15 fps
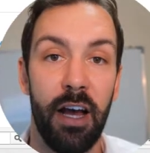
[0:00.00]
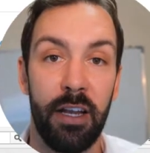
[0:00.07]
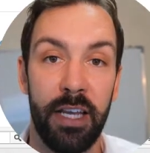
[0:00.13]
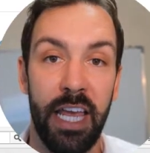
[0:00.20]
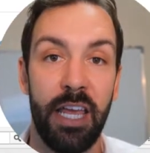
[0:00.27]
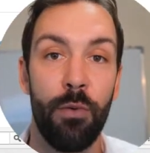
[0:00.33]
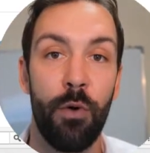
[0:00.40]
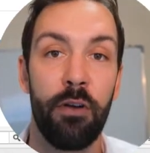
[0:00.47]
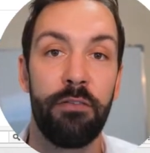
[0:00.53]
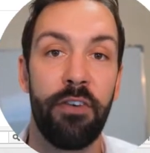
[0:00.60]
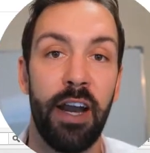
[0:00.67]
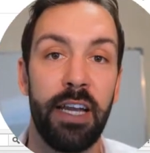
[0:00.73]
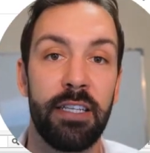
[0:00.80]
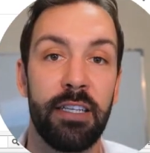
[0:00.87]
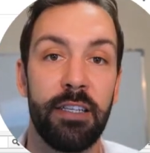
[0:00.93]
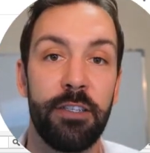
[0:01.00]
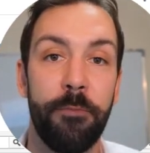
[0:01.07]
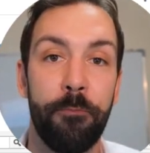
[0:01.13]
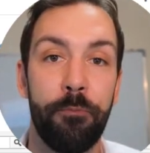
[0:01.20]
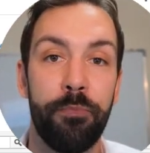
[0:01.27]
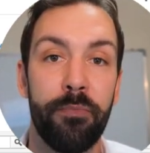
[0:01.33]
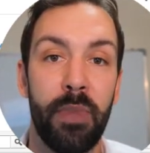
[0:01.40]
keyword phrases
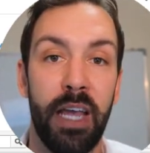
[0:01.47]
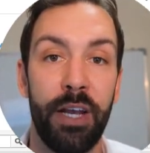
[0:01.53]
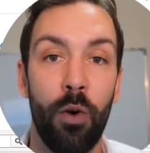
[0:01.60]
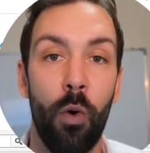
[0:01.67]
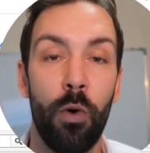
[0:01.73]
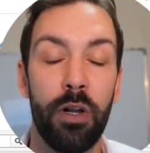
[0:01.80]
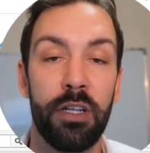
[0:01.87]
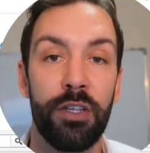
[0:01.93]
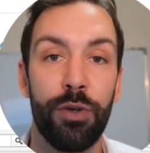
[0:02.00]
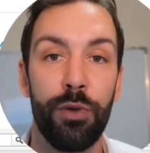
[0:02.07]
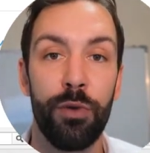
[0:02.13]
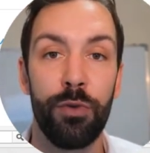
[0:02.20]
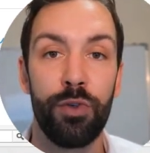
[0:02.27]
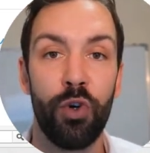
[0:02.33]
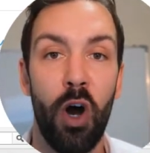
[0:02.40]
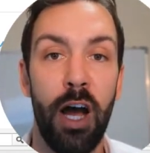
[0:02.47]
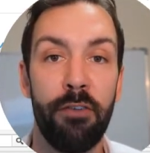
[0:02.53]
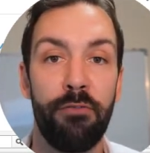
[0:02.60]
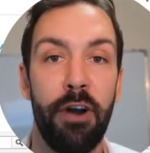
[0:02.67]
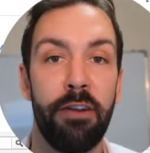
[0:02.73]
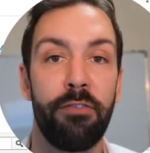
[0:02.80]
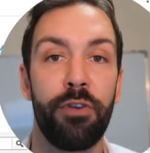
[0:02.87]
in order to
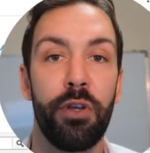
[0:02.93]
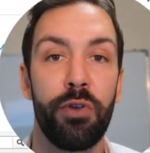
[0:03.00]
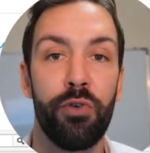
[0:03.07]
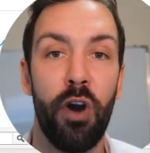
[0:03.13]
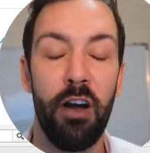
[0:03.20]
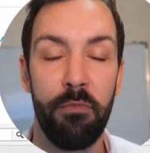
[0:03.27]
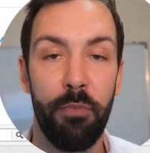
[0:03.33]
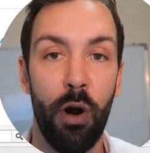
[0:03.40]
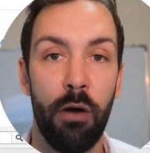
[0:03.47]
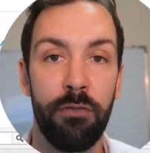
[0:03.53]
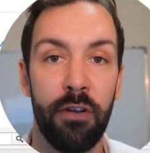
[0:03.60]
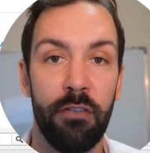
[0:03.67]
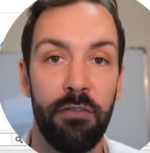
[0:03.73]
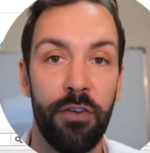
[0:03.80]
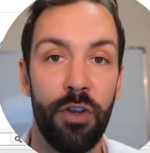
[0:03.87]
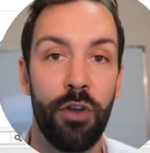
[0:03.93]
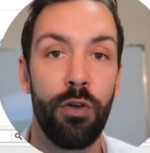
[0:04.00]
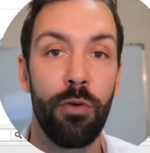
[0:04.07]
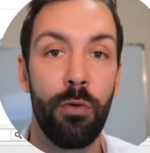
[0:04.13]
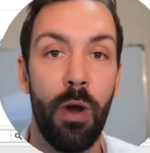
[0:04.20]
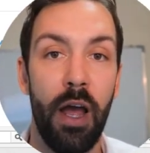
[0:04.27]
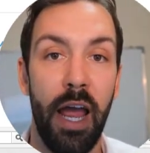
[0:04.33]
drive revenue, drive profit for
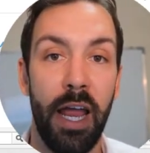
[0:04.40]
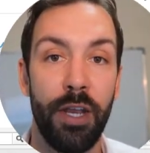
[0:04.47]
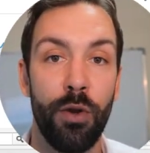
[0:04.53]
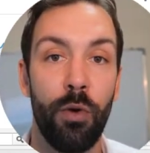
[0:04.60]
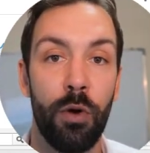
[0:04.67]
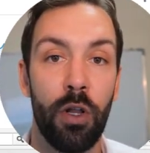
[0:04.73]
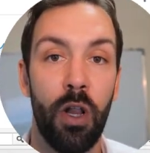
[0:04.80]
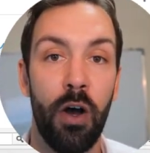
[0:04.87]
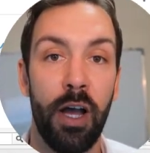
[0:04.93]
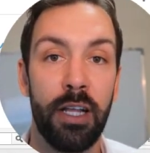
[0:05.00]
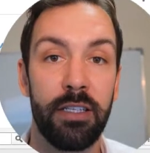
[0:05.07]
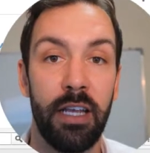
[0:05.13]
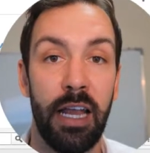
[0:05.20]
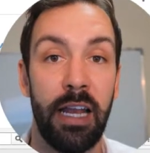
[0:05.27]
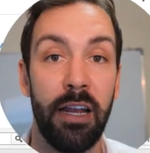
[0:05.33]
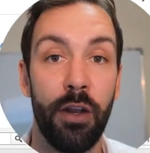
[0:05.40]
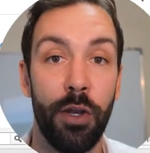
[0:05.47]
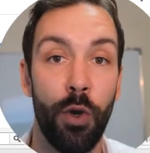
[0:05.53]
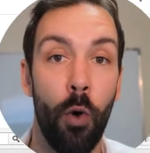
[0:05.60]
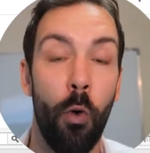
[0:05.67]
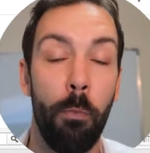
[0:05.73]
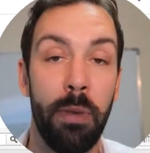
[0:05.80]
you and your clients and
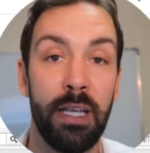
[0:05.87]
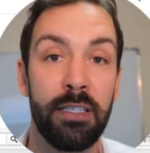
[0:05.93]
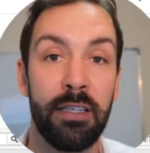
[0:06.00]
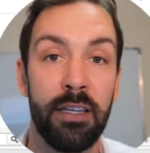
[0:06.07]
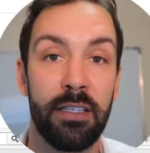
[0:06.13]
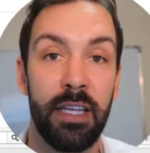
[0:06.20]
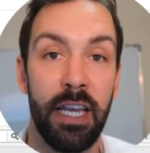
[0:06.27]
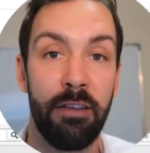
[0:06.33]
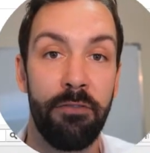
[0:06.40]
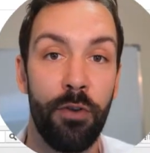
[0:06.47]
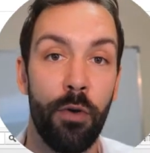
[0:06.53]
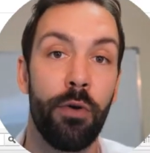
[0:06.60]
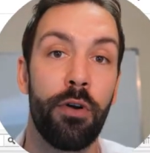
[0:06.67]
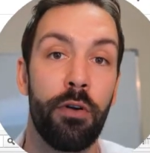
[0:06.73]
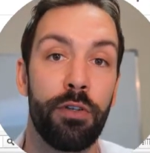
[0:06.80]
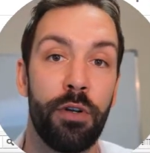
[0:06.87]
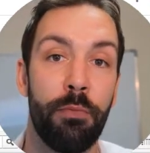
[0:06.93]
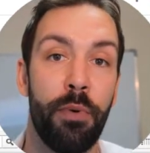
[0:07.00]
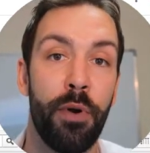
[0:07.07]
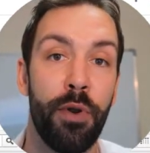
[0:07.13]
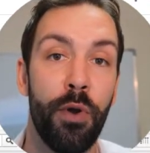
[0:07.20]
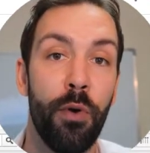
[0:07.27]
your business if you're an
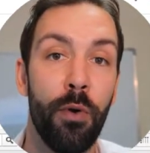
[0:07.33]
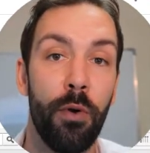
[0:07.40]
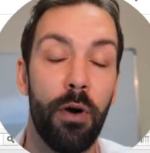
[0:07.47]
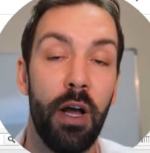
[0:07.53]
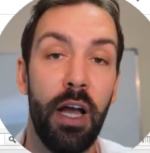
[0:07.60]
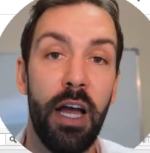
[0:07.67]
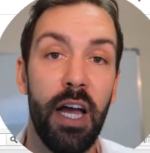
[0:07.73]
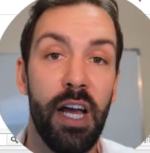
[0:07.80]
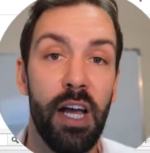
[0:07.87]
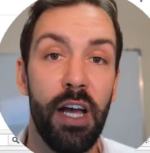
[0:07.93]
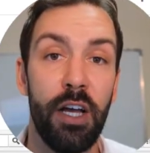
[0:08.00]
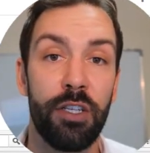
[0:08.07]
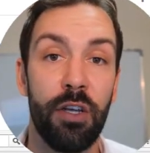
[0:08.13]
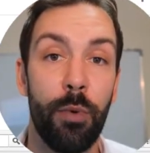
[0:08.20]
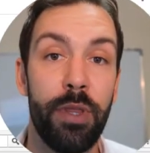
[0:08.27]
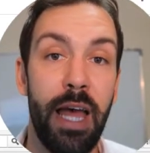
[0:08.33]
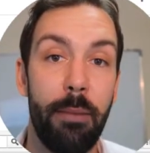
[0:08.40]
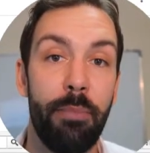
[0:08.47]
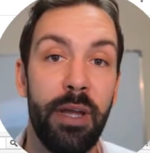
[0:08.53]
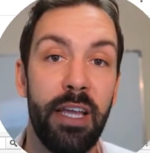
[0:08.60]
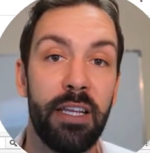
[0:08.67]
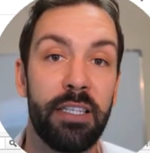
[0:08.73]
entrepreneur. So with that
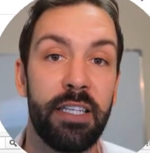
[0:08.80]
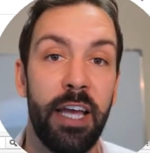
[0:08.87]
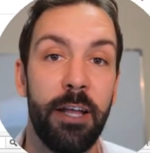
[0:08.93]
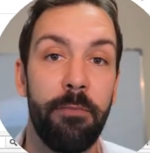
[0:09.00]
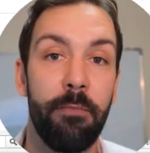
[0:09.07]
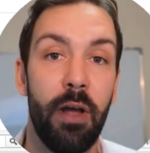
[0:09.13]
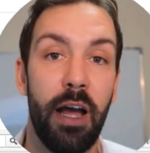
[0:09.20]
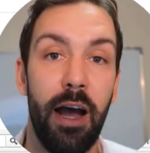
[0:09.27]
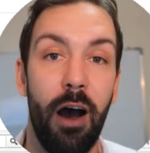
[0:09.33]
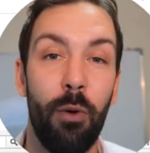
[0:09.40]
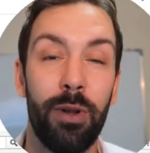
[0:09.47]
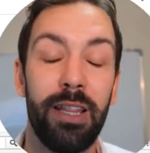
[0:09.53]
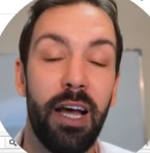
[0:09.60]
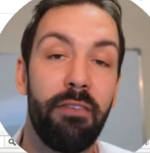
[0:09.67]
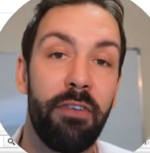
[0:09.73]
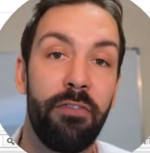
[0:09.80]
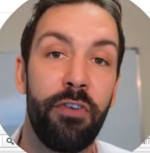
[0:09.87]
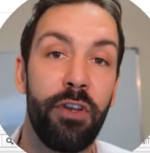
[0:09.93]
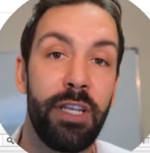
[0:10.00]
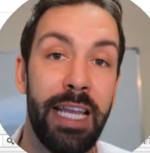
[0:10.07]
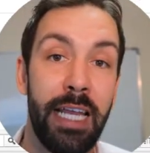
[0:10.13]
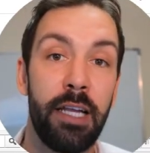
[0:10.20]
being said, I would love if
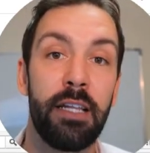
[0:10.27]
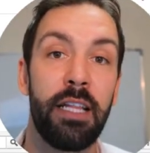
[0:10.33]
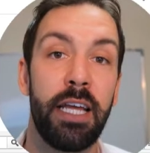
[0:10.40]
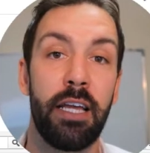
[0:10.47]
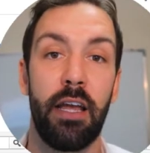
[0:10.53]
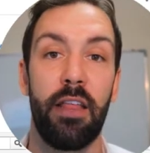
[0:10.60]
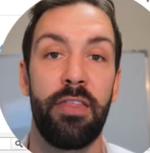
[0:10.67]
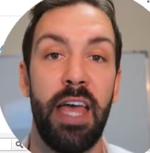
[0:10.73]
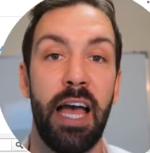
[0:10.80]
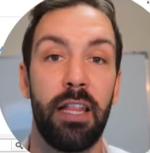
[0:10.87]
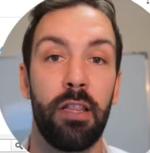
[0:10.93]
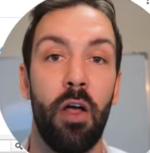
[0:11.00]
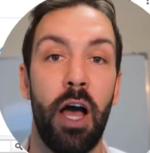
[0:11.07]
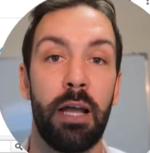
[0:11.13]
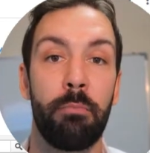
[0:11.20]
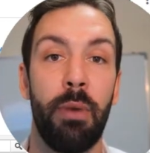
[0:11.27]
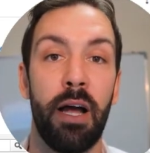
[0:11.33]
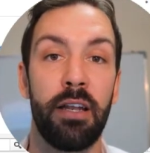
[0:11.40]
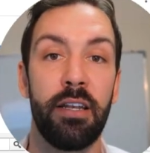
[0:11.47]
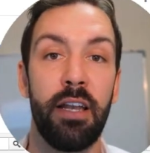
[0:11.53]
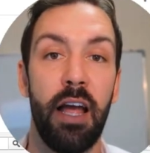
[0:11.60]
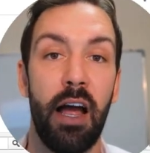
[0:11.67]
you did click that like
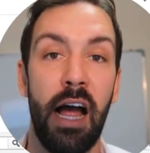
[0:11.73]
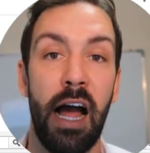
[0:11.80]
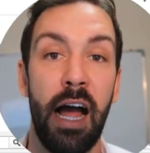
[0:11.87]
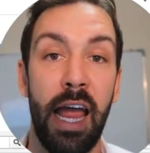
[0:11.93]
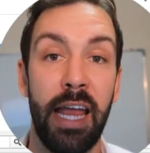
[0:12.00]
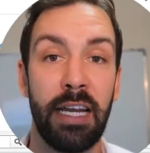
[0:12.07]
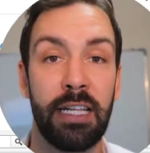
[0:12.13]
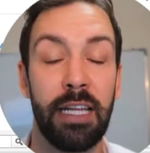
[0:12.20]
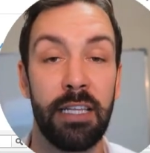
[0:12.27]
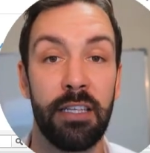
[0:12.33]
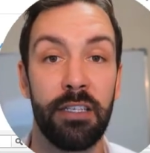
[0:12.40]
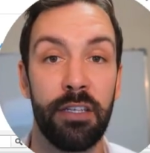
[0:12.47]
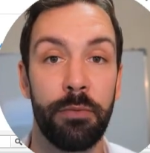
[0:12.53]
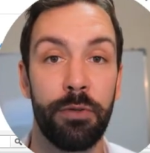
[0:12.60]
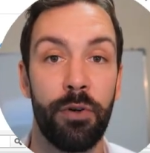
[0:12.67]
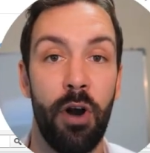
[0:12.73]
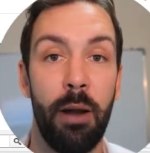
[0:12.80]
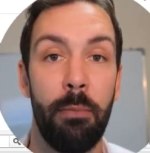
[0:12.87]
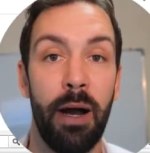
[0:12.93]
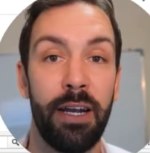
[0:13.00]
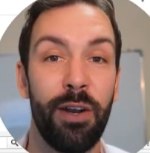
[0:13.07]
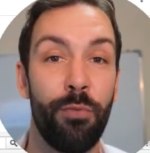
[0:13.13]
button and click the
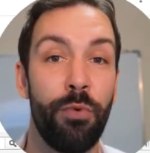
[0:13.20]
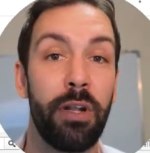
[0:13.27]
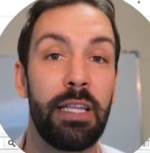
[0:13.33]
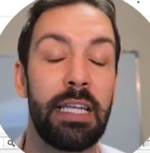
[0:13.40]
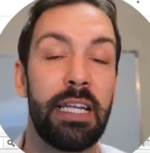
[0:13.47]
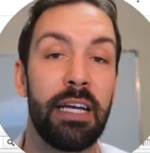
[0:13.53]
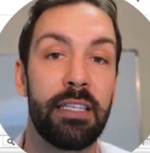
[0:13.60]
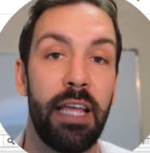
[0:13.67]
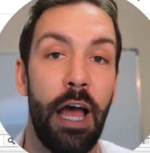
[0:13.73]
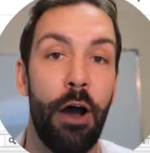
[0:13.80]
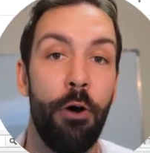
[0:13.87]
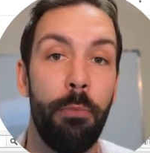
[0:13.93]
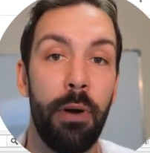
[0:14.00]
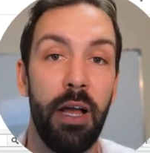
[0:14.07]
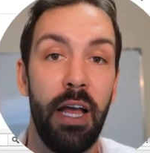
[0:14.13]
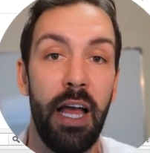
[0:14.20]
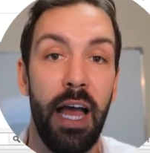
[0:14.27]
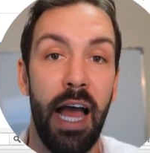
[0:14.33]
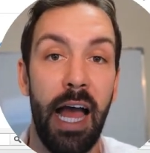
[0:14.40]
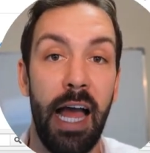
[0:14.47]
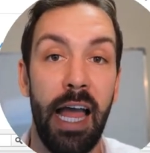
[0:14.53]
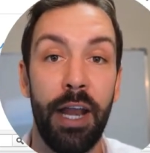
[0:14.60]
subscribe button. It really does help.
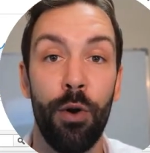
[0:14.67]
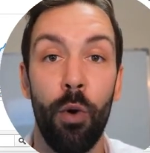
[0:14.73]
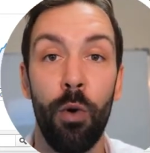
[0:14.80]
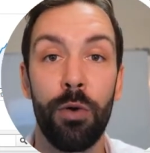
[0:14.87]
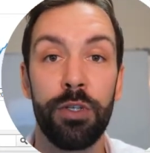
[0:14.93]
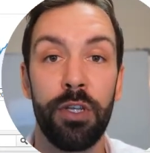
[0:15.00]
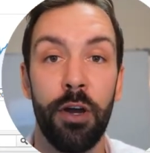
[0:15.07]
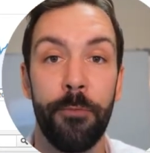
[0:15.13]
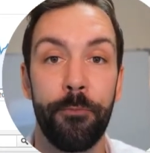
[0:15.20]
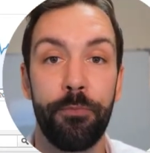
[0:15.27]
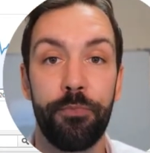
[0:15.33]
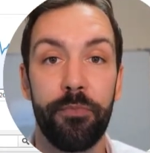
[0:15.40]
And also,